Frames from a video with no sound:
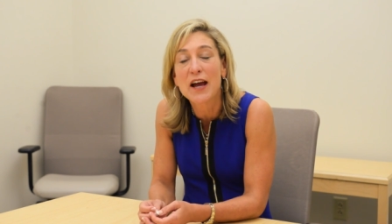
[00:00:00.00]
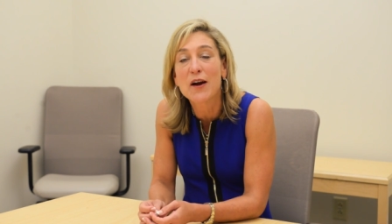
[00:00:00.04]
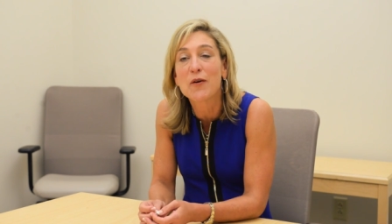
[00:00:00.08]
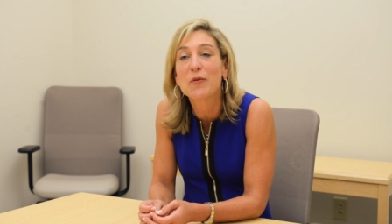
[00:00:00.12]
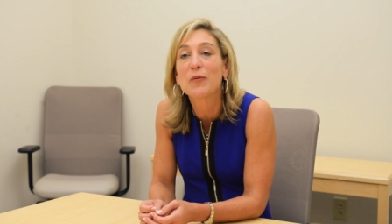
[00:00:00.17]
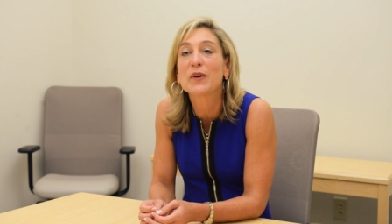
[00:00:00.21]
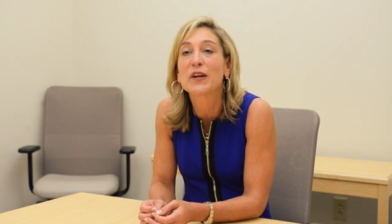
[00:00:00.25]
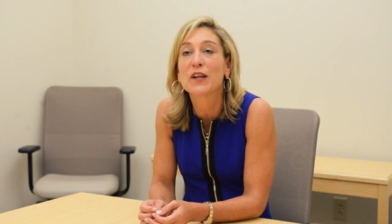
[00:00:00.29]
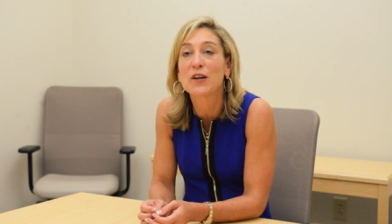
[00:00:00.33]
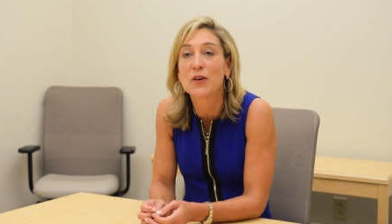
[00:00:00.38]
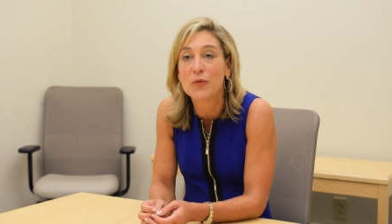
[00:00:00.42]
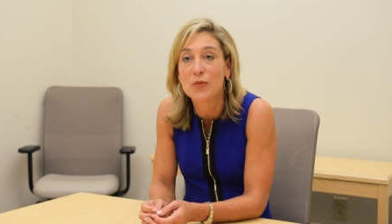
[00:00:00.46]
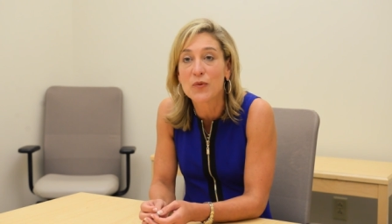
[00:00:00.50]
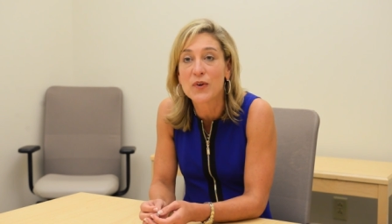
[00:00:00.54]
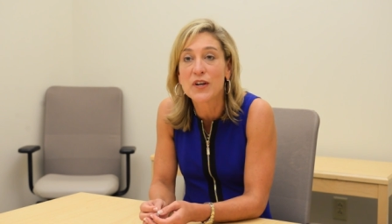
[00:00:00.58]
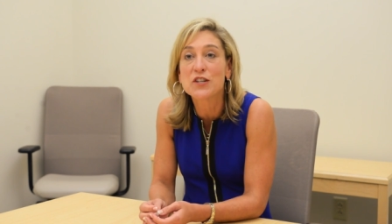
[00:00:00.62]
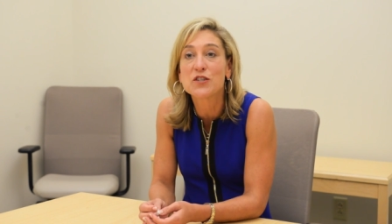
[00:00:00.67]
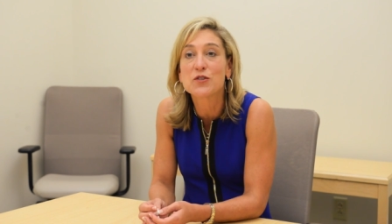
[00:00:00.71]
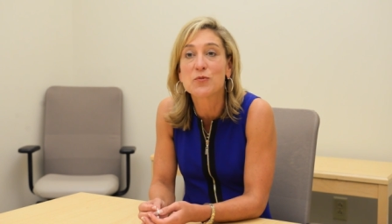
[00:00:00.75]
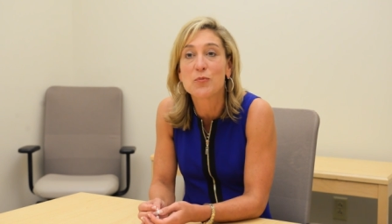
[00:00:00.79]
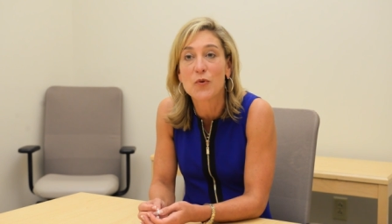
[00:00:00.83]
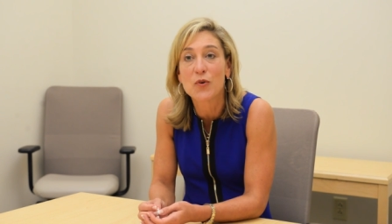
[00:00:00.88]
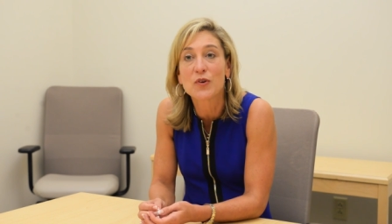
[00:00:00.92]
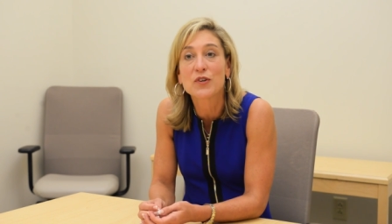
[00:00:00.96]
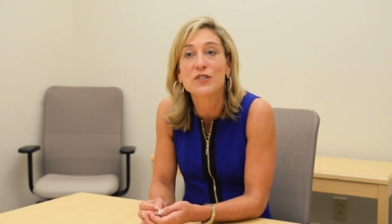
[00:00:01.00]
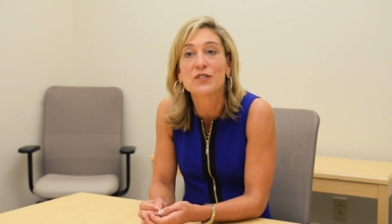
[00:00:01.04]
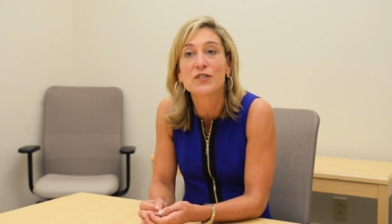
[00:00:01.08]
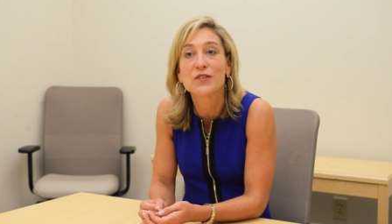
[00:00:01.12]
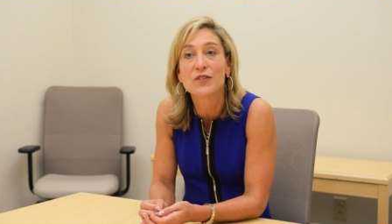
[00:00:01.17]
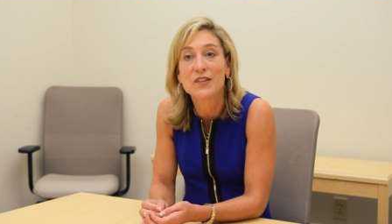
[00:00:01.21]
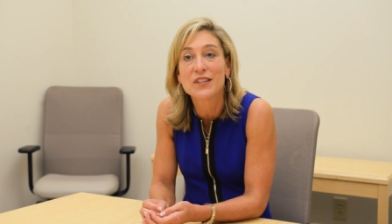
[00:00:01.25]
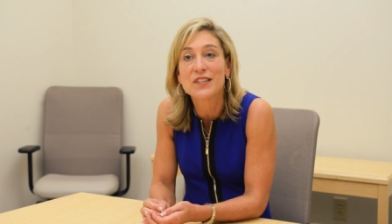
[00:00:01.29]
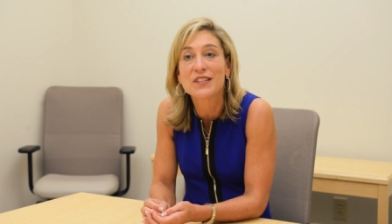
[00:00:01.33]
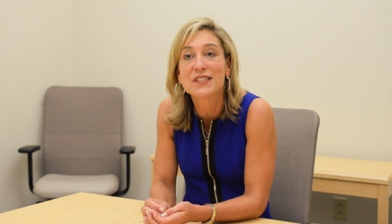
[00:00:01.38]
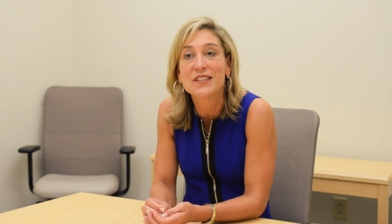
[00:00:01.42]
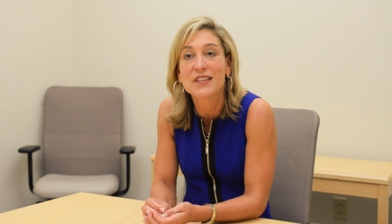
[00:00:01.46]
How are we going to reach more
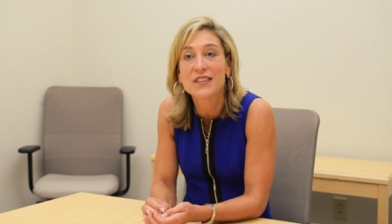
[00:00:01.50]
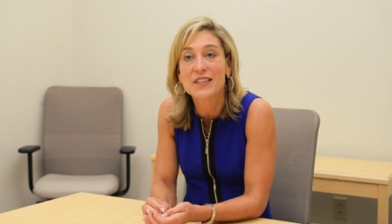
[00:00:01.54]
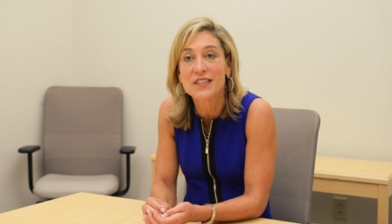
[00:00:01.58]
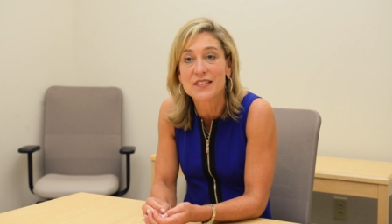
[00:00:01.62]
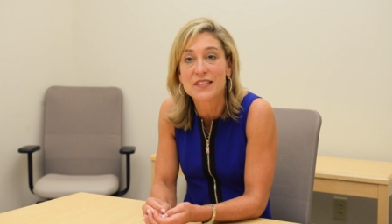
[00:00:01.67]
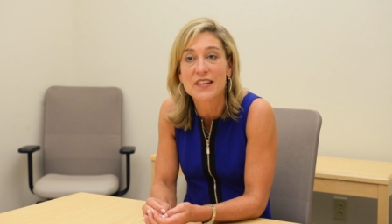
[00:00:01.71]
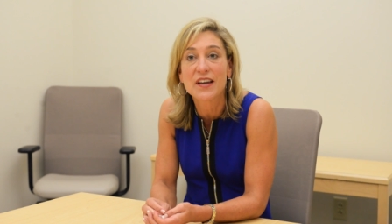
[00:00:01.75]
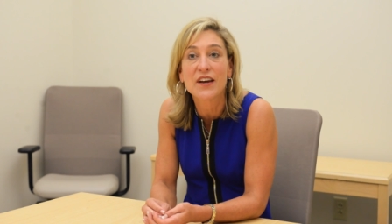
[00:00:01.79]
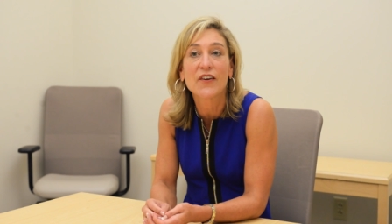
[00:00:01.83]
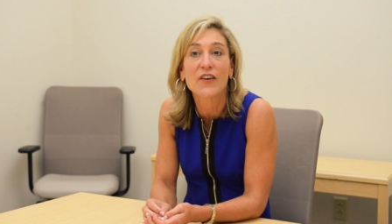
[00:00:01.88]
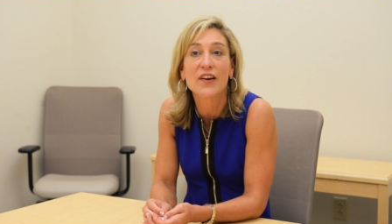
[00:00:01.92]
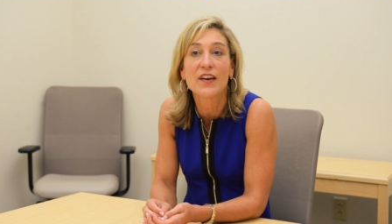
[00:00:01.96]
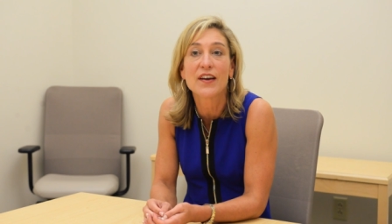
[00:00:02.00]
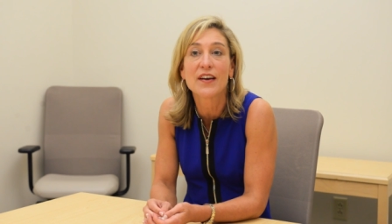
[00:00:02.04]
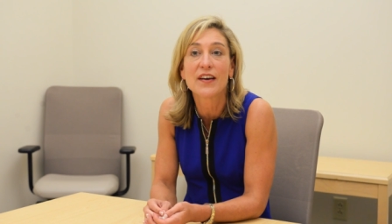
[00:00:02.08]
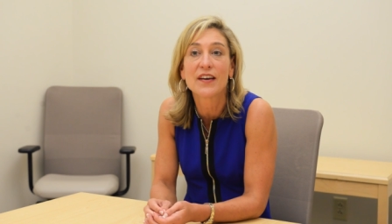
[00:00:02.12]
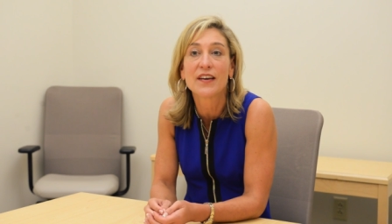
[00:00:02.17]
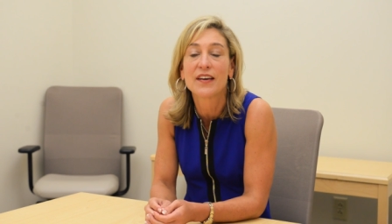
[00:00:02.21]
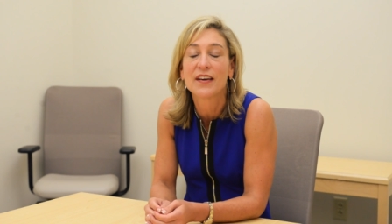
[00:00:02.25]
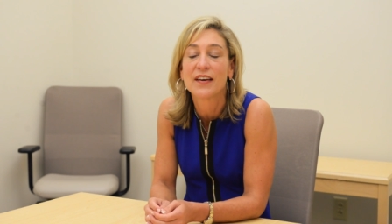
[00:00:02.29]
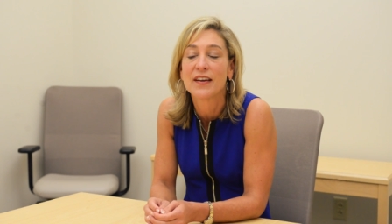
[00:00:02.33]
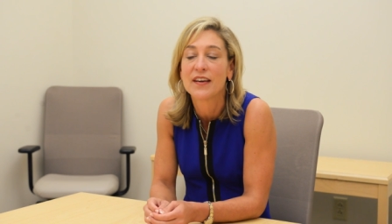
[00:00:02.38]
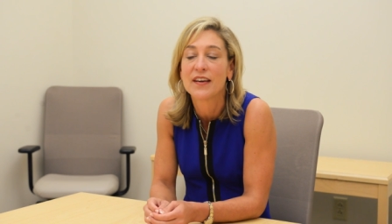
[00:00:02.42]
students in this area?